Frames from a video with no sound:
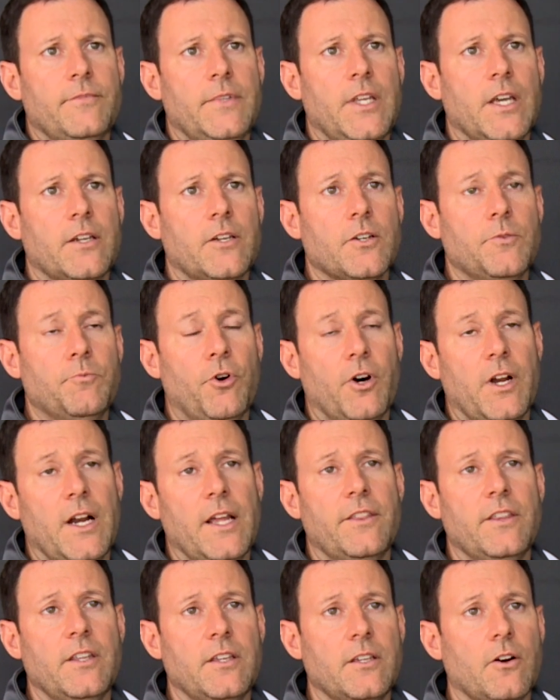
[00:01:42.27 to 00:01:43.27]
Yeah, good point. I
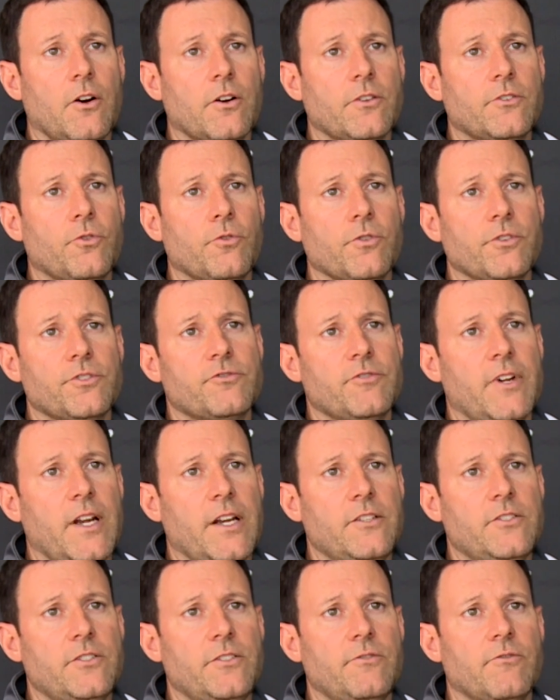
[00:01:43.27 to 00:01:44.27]
think our tour
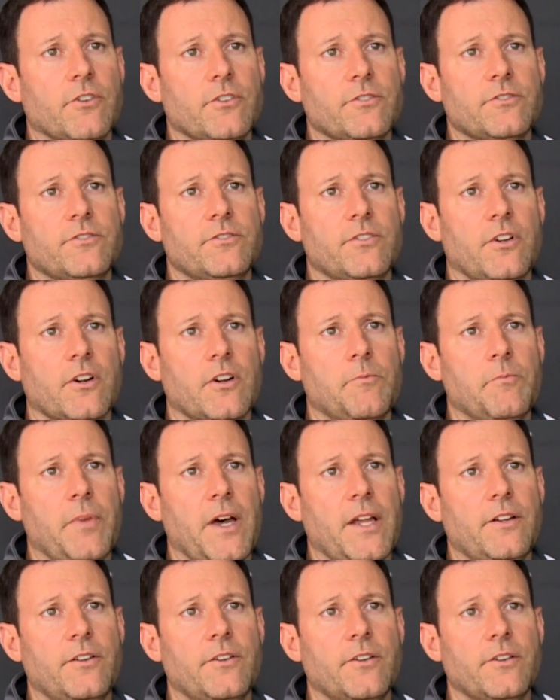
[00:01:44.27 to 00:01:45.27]
strategy versus our
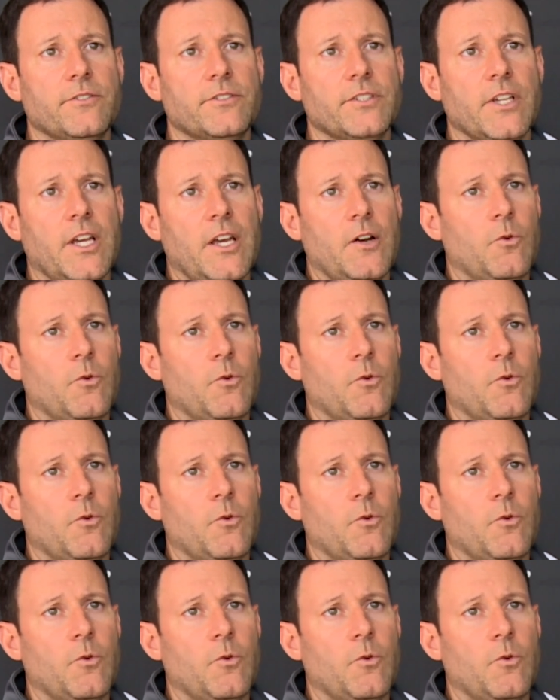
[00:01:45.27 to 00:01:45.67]
competitors,